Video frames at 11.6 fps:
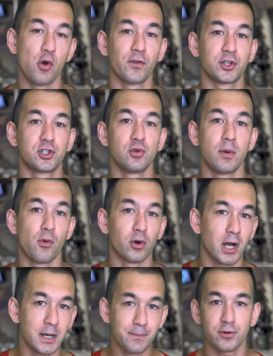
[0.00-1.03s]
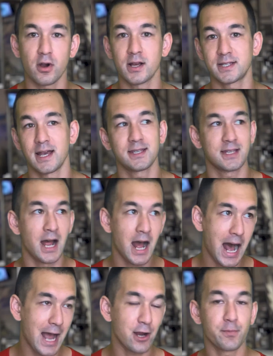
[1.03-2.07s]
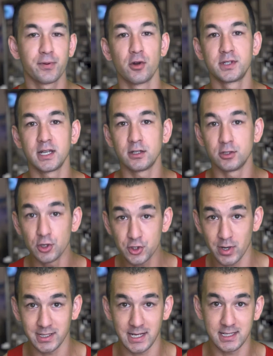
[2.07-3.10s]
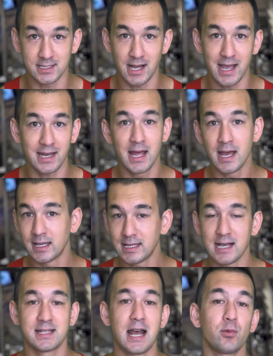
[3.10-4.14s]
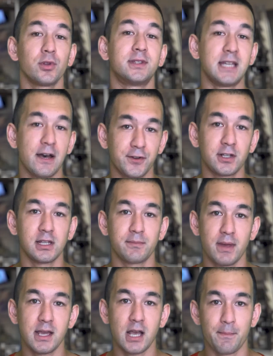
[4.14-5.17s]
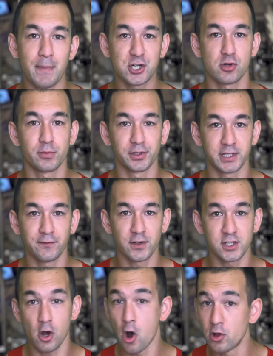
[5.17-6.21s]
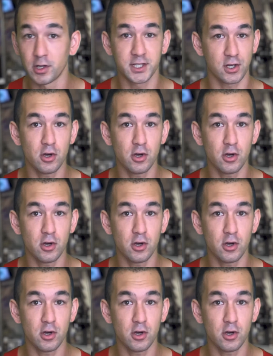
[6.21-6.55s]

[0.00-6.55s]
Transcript: over to a more unprocessed, higher protein, nutrient dense diet, yes, that will definitely make a measurable difference all on its